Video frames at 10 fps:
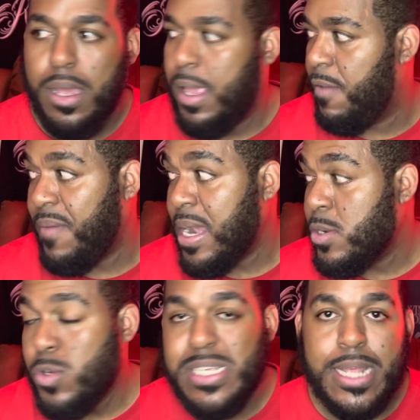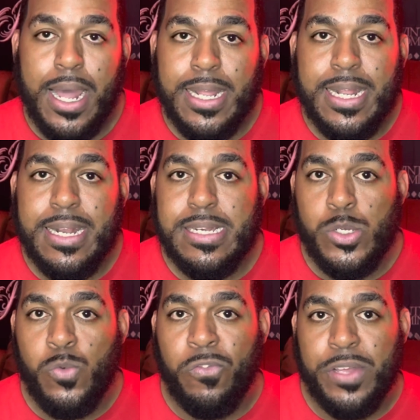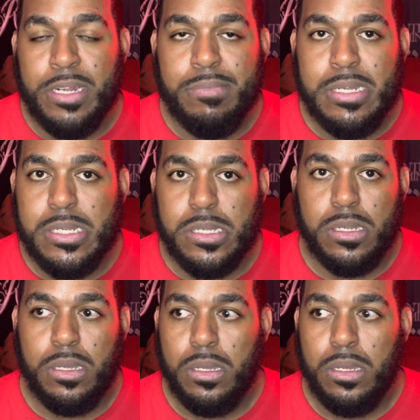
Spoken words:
If I do decide to get into venomous,